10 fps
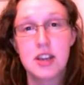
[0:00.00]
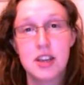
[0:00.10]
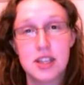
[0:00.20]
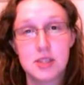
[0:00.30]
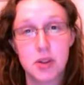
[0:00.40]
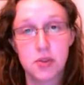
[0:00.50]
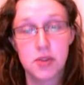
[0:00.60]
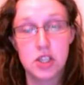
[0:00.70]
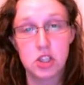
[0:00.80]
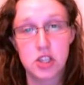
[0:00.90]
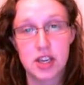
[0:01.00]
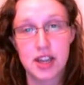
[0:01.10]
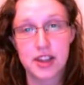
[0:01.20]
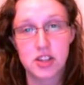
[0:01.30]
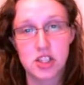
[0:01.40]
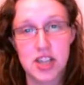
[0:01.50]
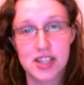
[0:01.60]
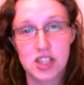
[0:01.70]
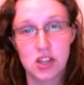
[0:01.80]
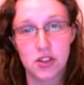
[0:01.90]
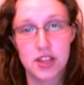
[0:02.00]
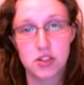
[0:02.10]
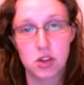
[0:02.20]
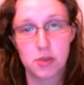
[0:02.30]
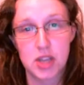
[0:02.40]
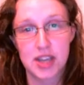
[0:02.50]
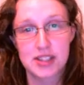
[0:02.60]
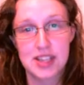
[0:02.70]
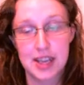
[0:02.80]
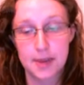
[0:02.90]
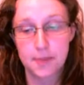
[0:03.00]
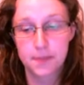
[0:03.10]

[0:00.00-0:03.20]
here's my 3 newton, and they're just acting on this object here.